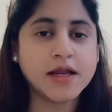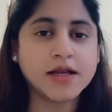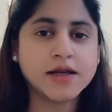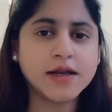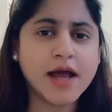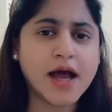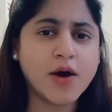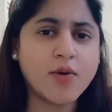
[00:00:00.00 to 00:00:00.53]

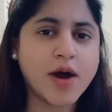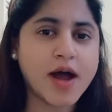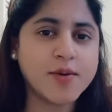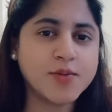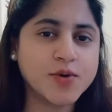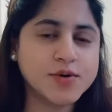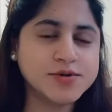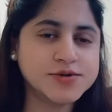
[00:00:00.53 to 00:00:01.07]
Now
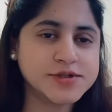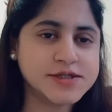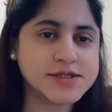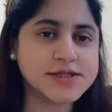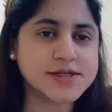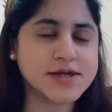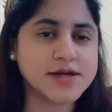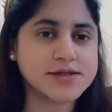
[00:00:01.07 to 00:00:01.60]
I'm going to
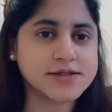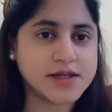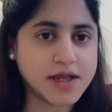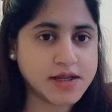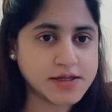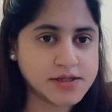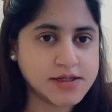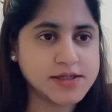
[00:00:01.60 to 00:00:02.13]
discuss
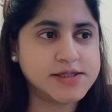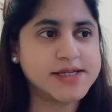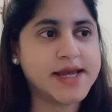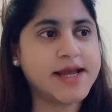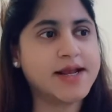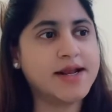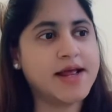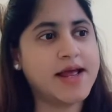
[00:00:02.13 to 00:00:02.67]
in
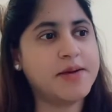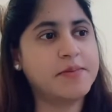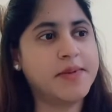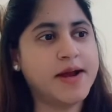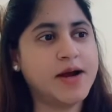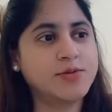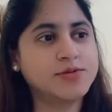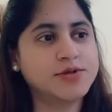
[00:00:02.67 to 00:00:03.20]
detail
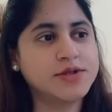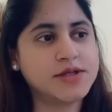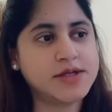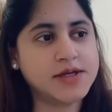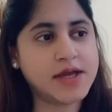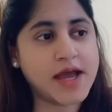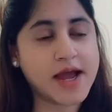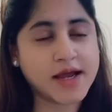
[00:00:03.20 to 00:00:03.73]
about
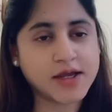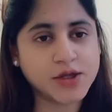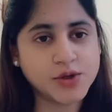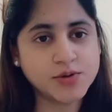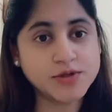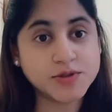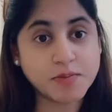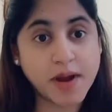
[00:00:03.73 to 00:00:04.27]
the
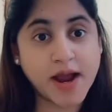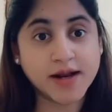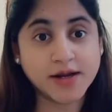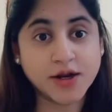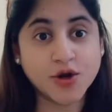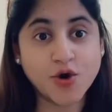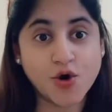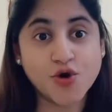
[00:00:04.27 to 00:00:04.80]
acute
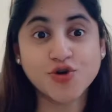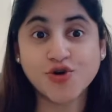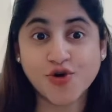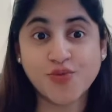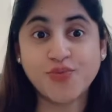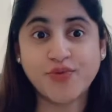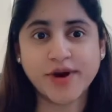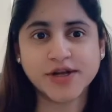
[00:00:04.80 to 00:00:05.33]
spinal cord
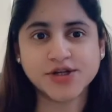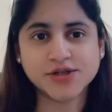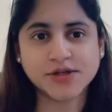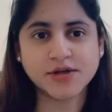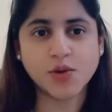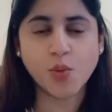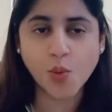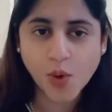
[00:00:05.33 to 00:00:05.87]

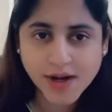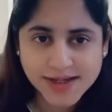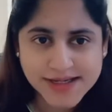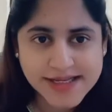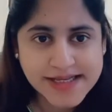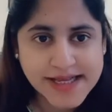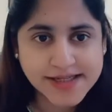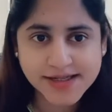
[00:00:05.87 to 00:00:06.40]
compression. What
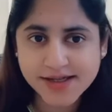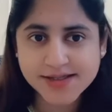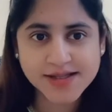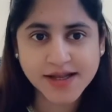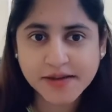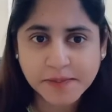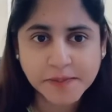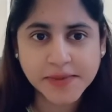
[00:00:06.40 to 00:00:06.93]
does
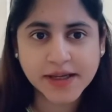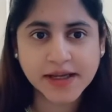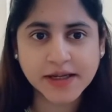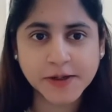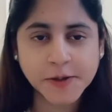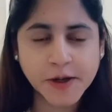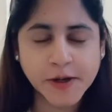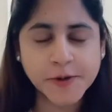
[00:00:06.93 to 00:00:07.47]
that
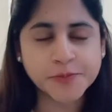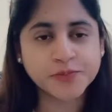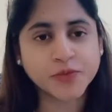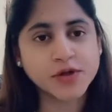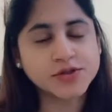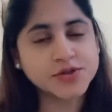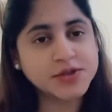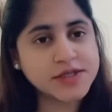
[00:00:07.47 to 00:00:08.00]
mean?
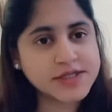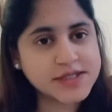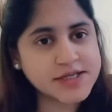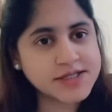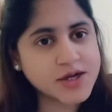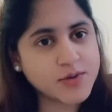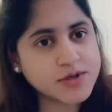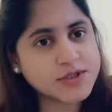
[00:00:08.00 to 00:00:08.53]
So this
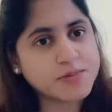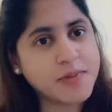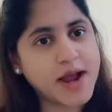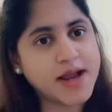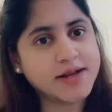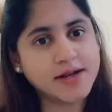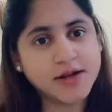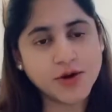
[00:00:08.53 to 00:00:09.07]
is our
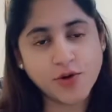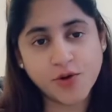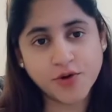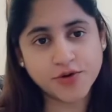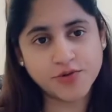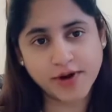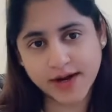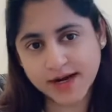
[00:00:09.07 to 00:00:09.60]
spinal
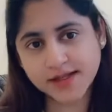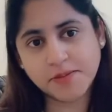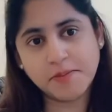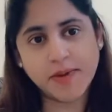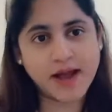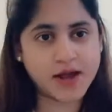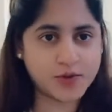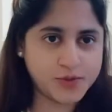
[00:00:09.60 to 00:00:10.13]
cord, right? At the back,